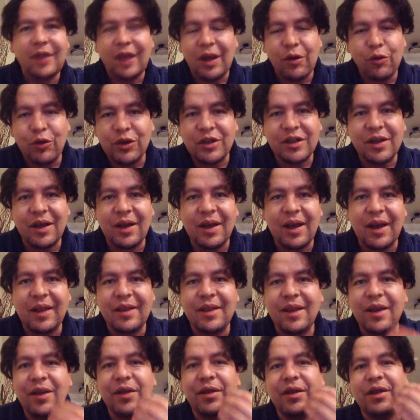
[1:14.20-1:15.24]
Which at
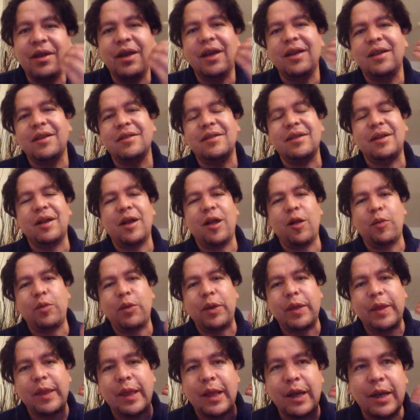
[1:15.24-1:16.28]
the end of the day doesn't help
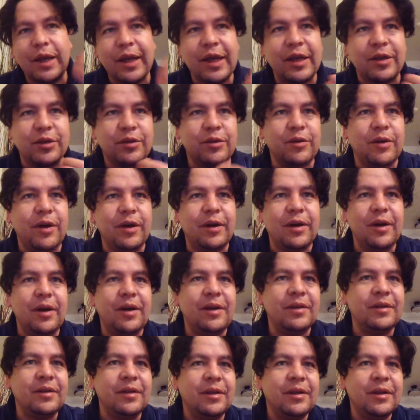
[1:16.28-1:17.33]
in the least, right,
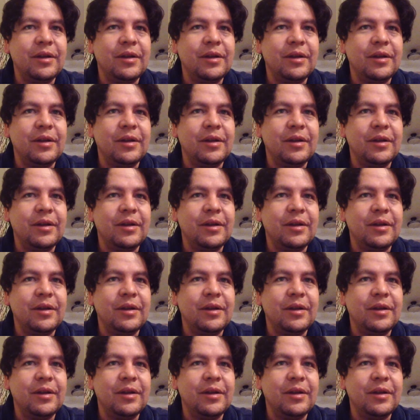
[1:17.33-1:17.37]
guys?